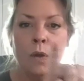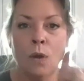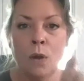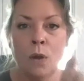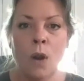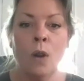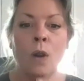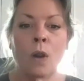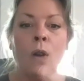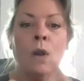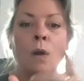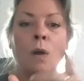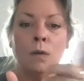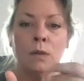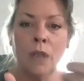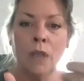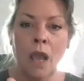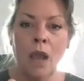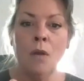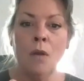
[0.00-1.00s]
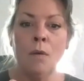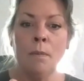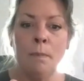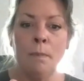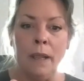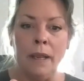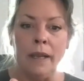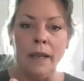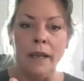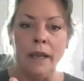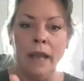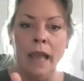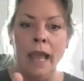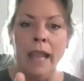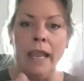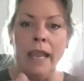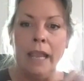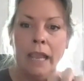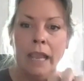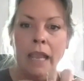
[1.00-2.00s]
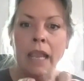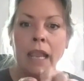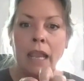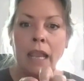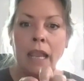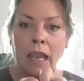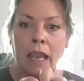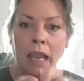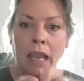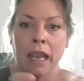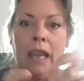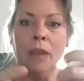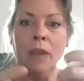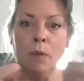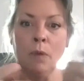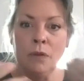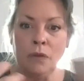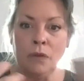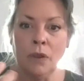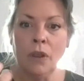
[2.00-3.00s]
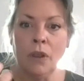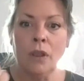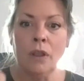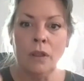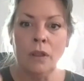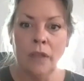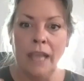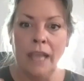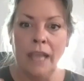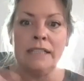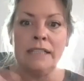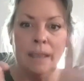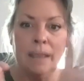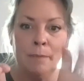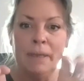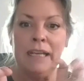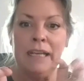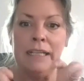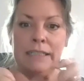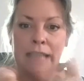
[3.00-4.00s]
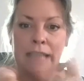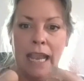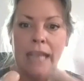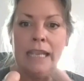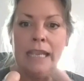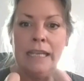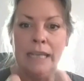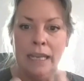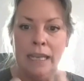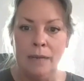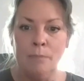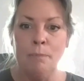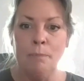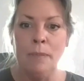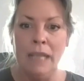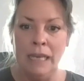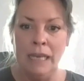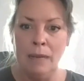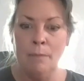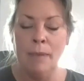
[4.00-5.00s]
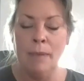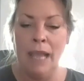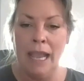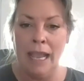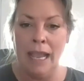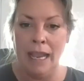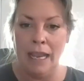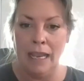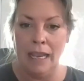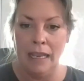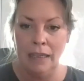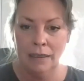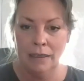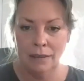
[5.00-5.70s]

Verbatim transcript: curled open like it was like somebody had taken it and bent it back.